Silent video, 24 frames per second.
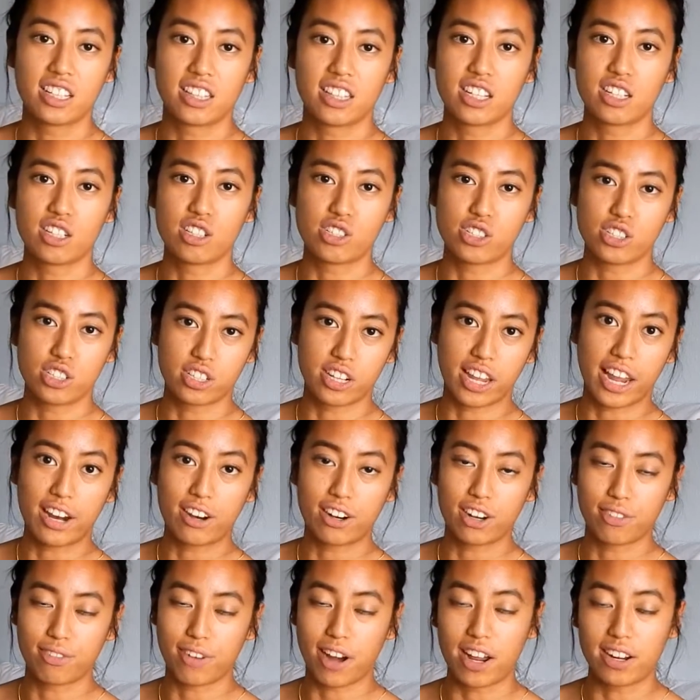I think you should
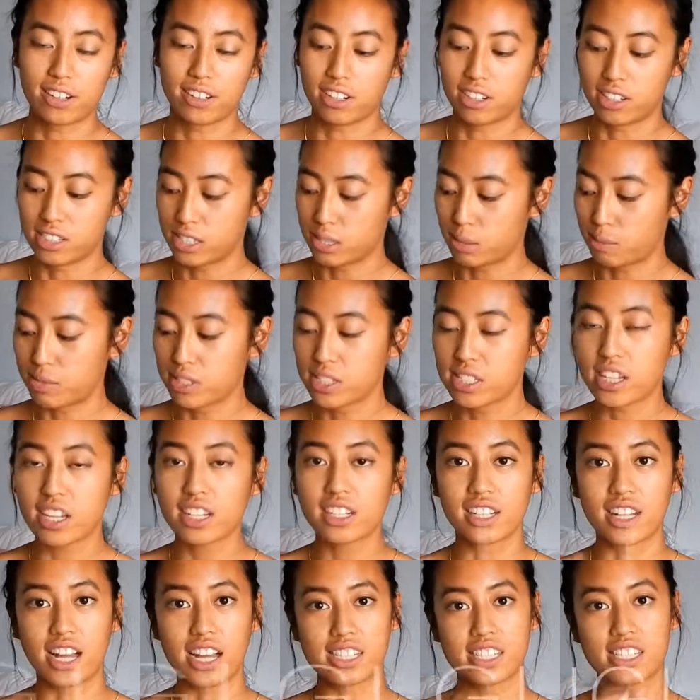carry around are some
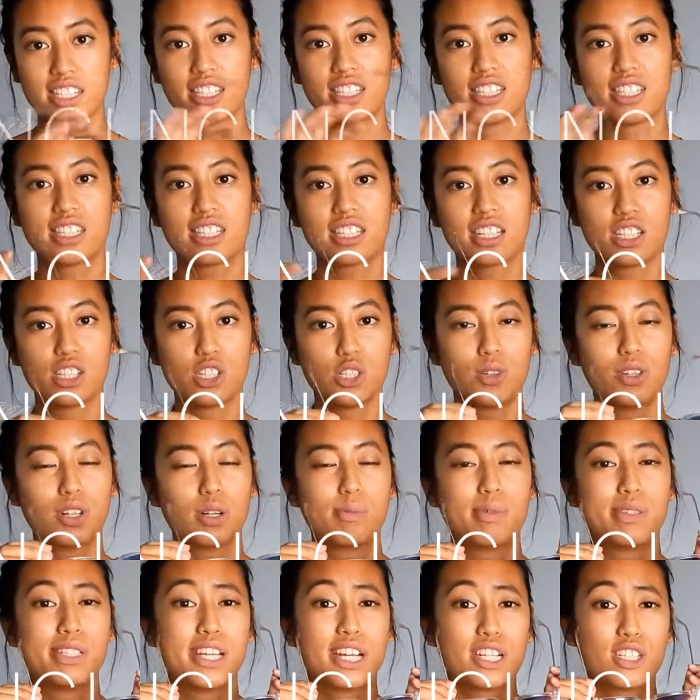sunglasses because you want
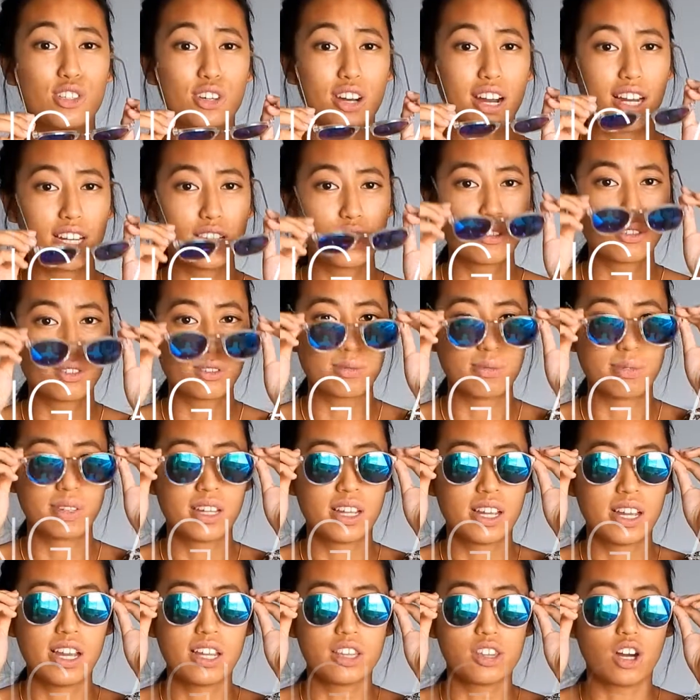to protect your eyes from
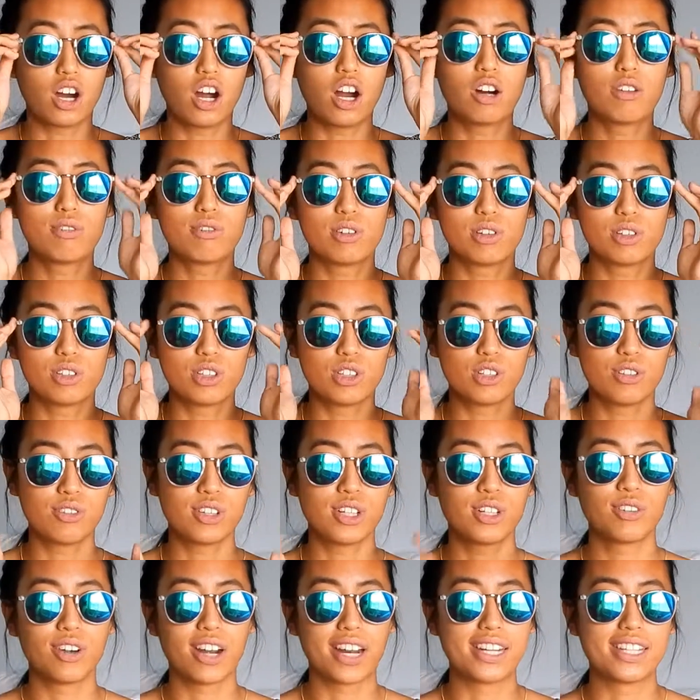the harmful
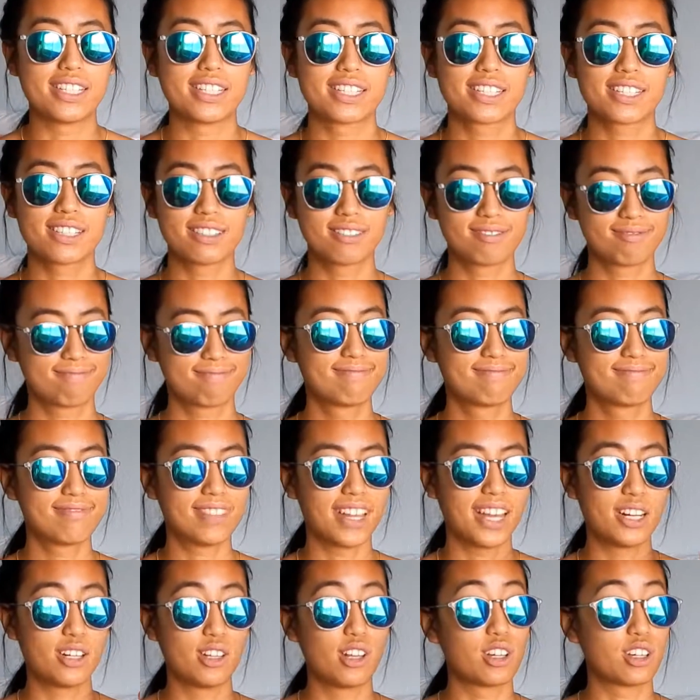UV rays
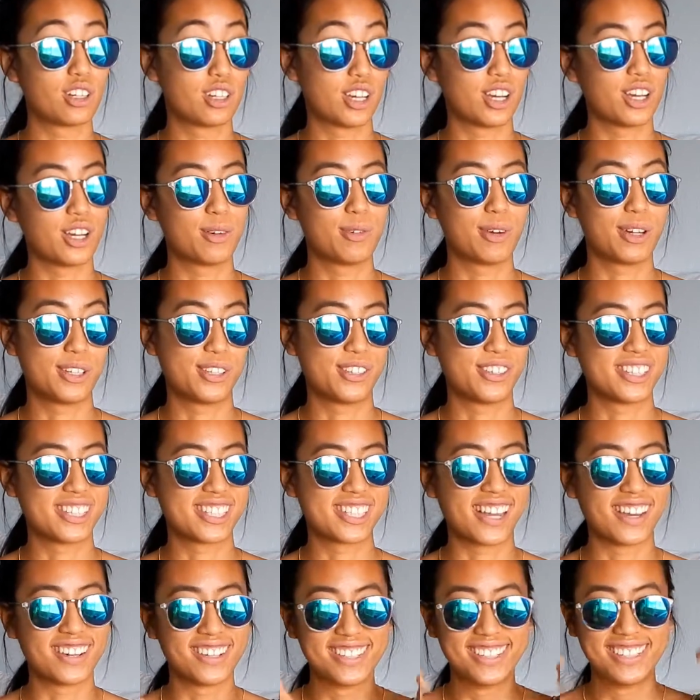and look good while doing
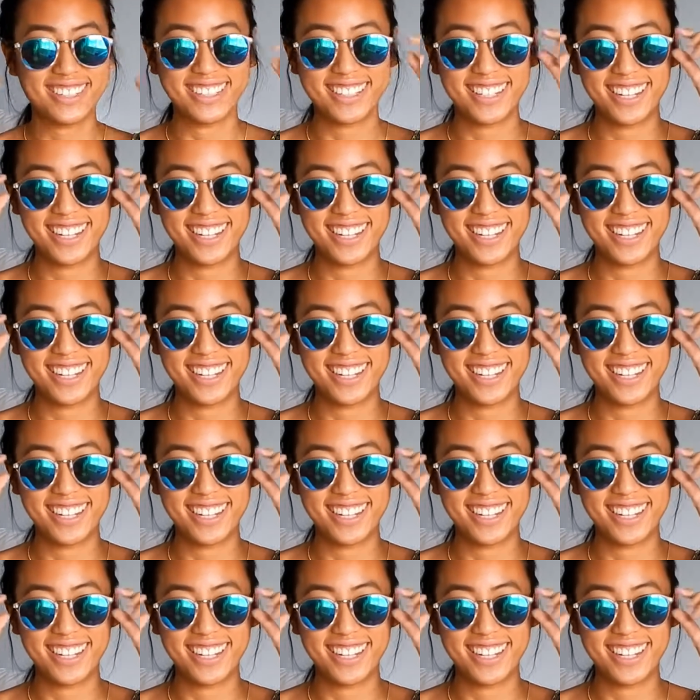so.